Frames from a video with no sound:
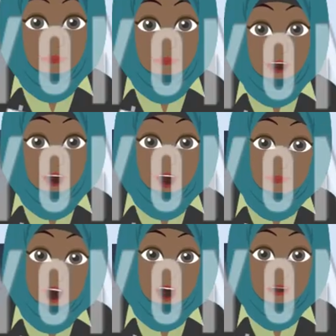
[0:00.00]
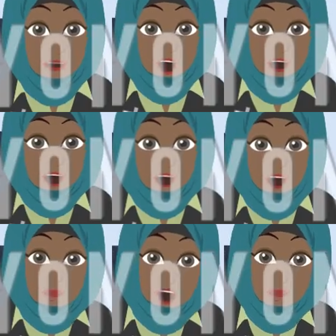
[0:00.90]
Have you ever thought about how
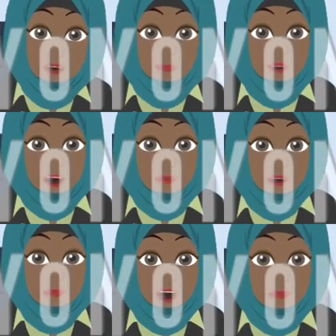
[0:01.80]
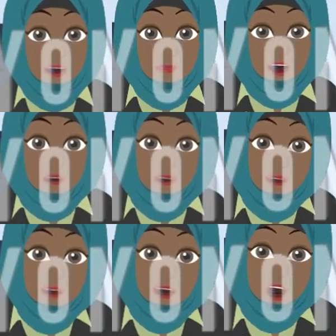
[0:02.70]
your office space affects your
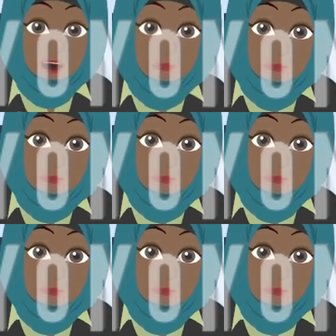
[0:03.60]
productivity?